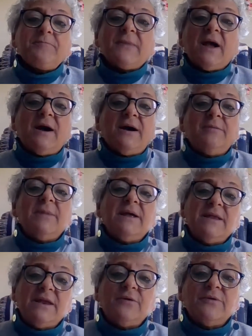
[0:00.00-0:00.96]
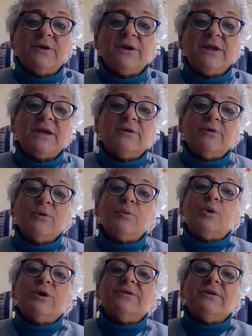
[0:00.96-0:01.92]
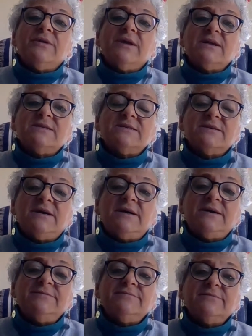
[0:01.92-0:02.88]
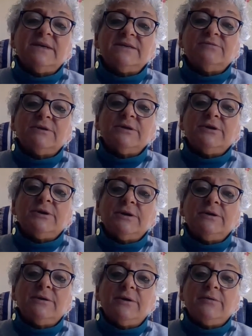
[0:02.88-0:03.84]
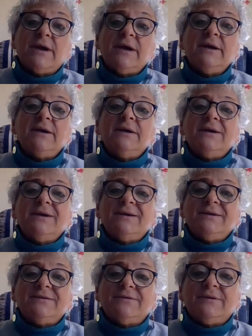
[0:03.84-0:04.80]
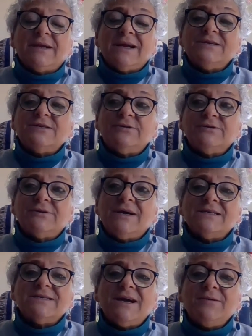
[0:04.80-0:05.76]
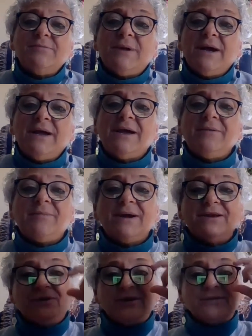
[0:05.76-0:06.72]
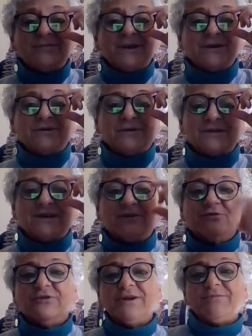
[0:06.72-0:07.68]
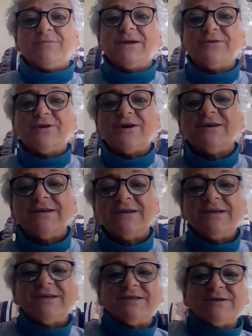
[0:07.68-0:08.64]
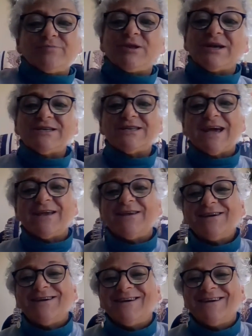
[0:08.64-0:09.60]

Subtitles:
and they know they're going to get a reward, then that's really good, okay? So like I told you last time, I had my Girl Scout trained my dog to play dead